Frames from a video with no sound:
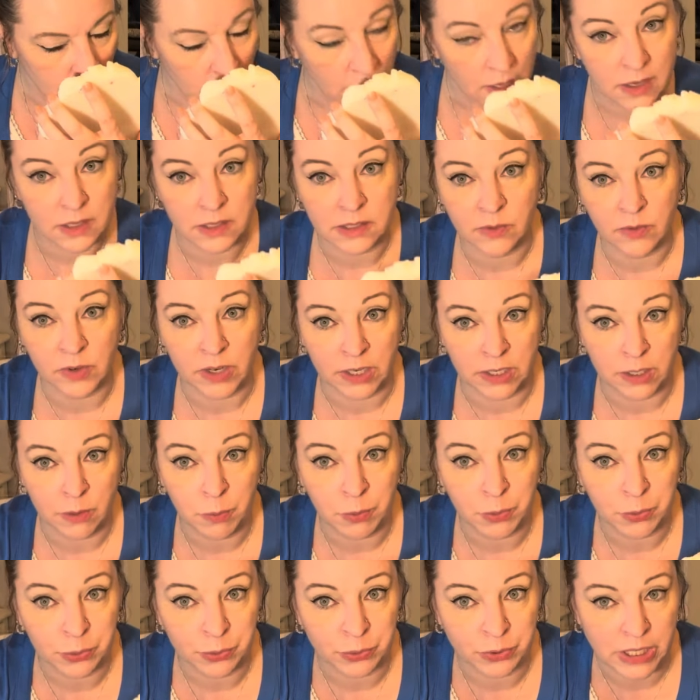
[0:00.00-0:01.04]
It's very
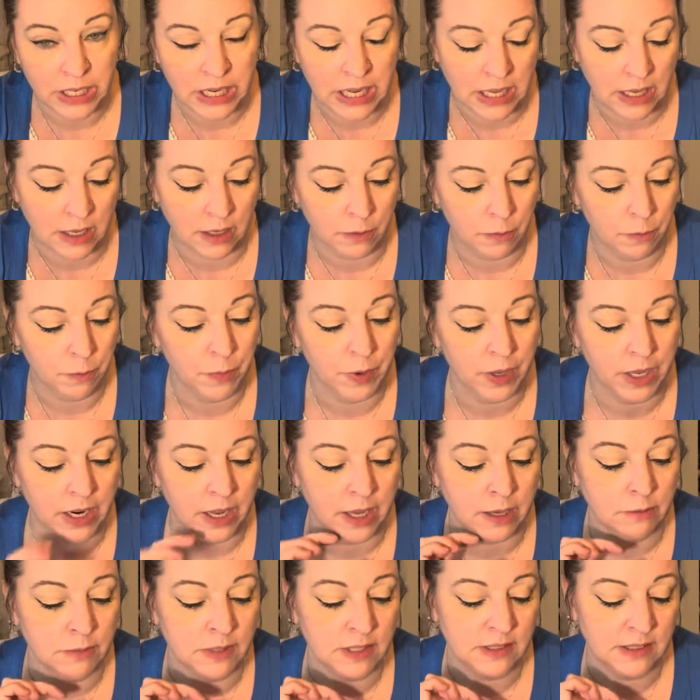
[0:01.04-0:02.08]
pretty, but
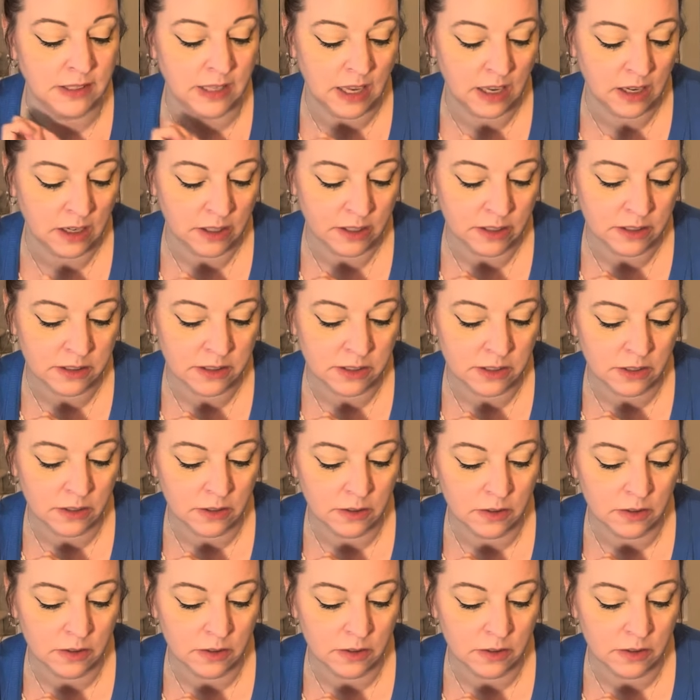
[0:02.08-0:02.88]
I'm scared